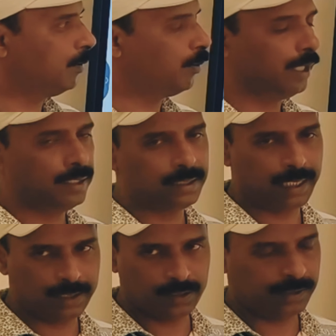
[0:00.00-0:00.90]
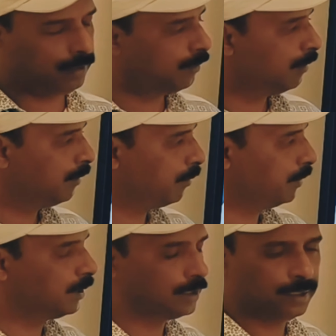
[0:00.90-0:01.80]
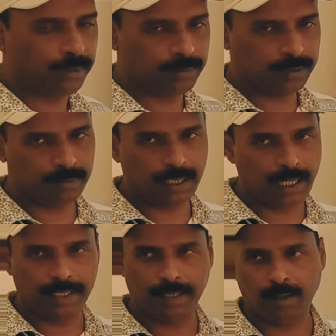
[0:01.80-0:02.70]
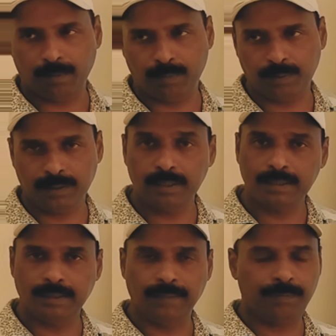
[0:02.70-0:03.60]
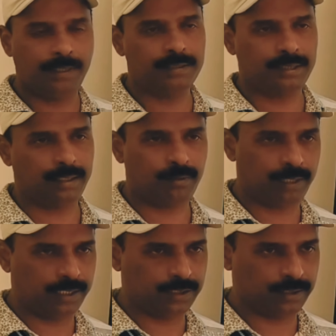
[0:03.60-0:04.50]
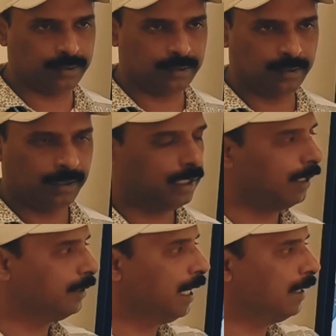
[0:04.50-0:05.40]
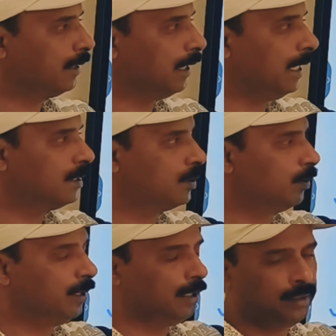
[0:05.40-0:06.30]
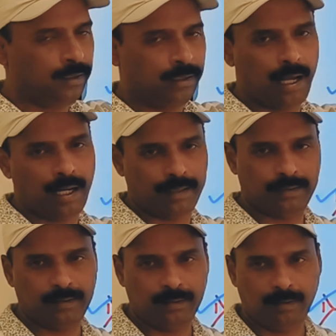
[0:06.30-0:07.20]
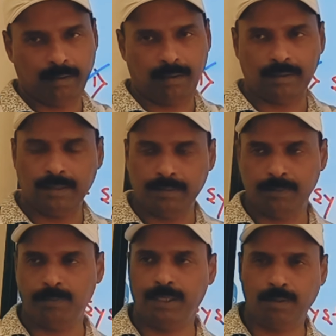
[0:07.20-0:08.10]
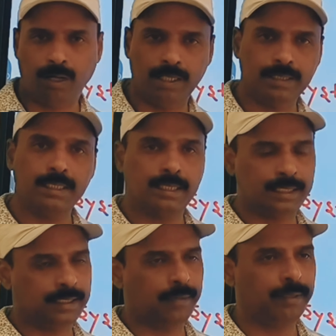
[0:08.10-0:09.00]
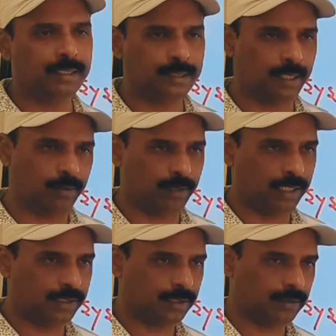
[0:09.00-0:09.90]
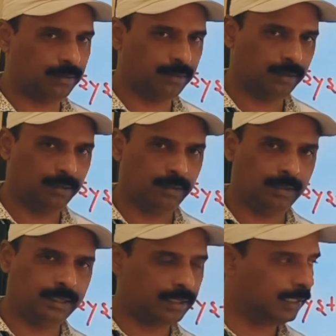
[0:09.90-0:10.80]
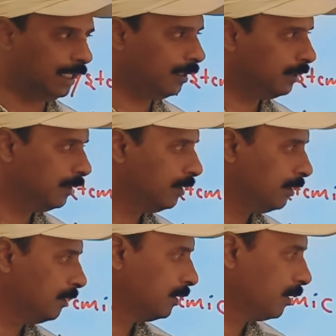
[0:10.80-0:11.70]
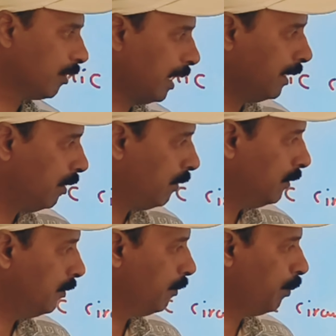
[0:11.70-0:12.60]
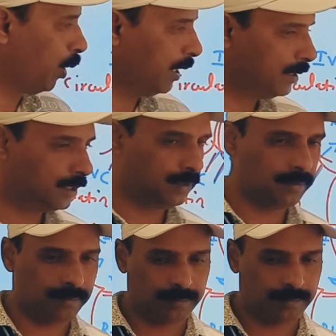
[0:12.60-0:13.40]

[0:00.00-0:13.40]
today's lecture, which is gives you the idea about the different circulations, and that relates to the heart, or the we call as a systemic circulation. Is it clear? So right now points.